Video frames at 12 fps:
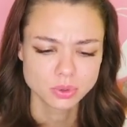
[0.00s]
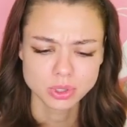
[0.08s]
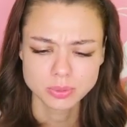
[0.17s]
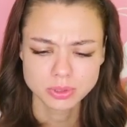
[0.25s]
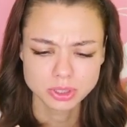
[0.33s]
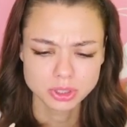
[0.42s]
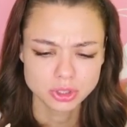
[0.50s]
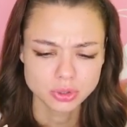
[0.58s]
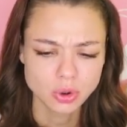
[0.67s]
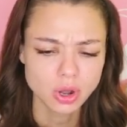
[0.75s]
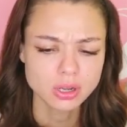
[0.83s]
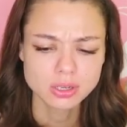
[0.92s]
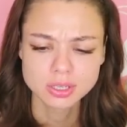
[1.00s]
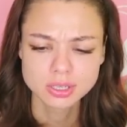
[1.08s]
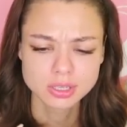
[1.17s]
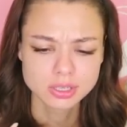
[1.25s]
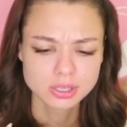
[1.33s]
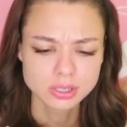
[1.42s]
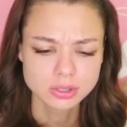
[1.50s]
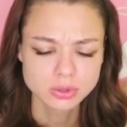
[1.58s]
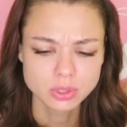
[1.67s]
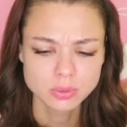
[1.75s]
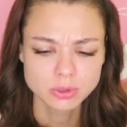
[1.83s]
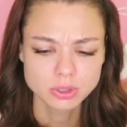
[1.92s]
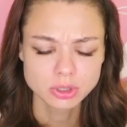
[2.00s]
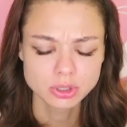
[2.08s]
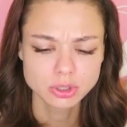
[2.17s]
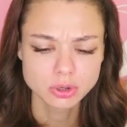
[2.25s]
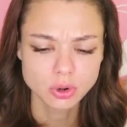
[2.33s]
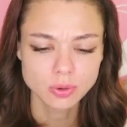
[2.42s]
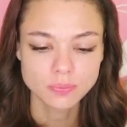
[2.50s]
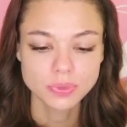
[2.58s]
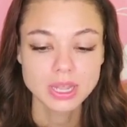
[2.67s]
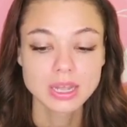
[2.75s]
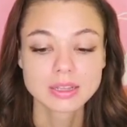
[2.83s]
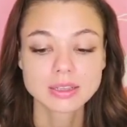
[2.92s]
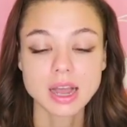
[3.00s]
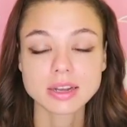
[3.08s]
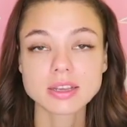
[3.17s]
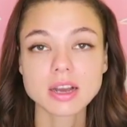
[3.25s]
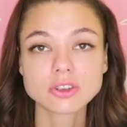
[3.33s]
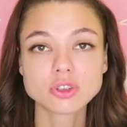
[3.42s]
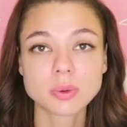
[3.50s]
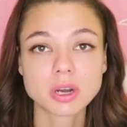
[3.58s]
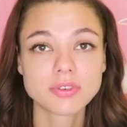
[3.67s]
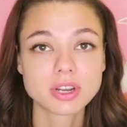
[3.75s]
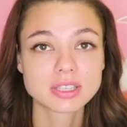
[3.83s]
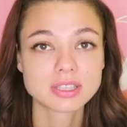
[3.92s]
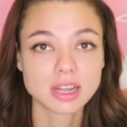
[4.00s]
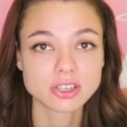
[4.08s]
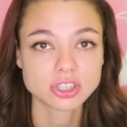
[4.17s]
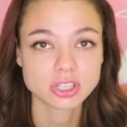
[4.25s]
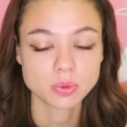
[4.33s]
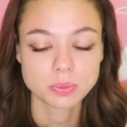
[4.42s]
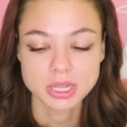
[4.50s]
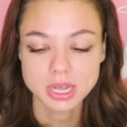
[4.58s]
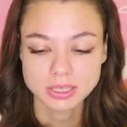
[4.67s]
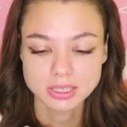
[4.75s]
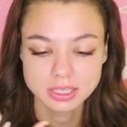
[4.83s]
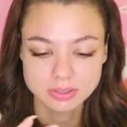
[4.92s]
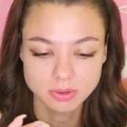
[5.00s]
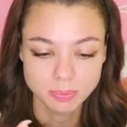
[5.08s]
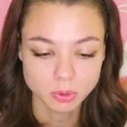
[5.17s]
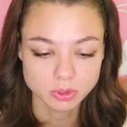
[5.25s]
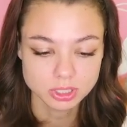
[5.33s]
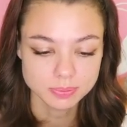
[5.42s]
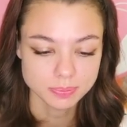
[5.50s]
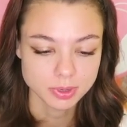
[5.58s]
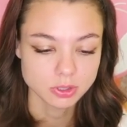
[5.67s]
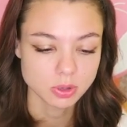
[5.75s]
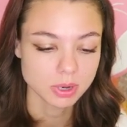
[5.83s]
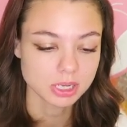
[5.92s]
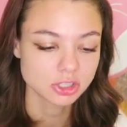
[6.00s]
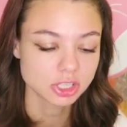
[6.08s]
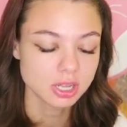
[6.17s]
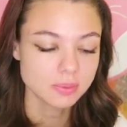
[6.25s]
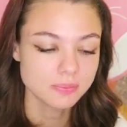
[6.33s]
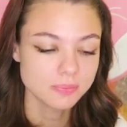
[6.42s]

Anybody else? Anybody? Okay, I need to talk to Angela. I have some questions for her.